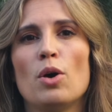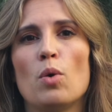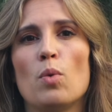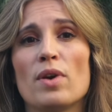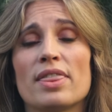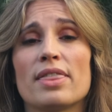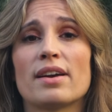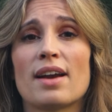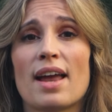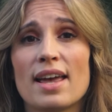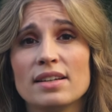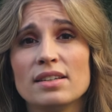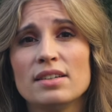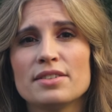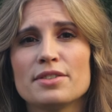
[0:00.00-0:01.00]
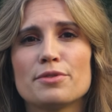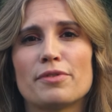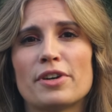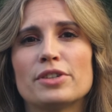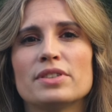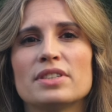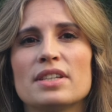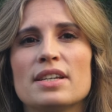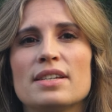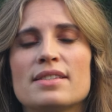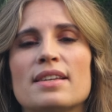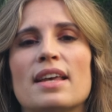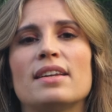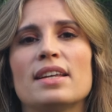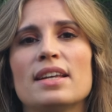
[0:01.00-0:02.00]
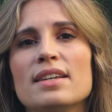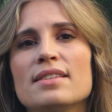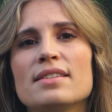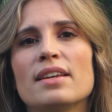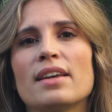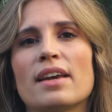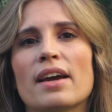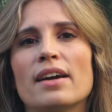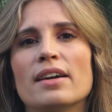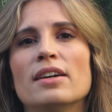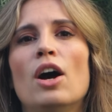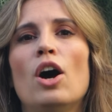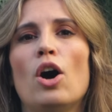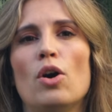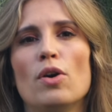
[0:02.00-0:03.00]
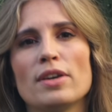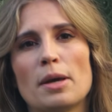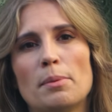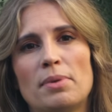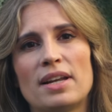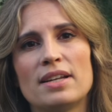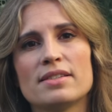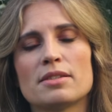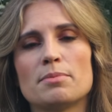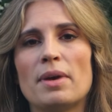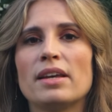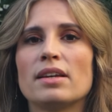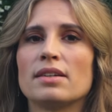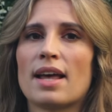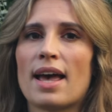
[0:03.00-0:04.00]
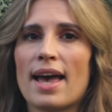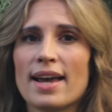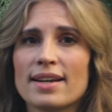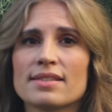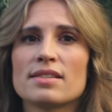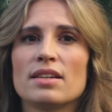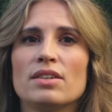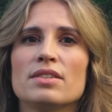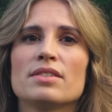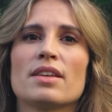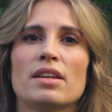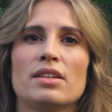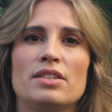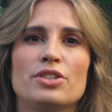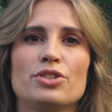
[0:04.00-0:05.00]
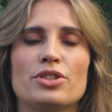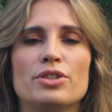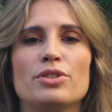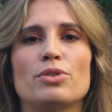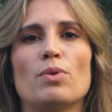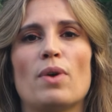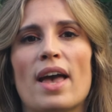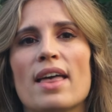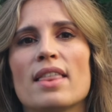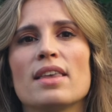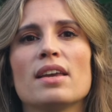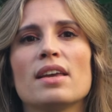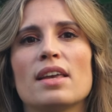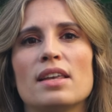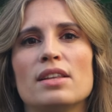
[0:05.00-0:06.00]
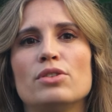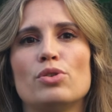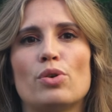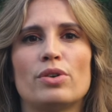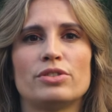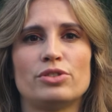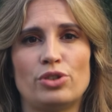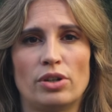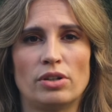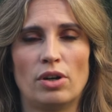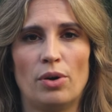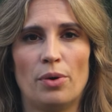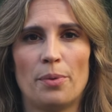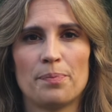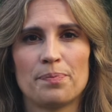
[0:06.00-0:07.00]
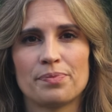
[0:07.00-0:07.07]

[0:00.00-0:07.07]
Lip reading: With their endless varieties and easy care, Hoya plants make an excellent addition to any indoor jungle.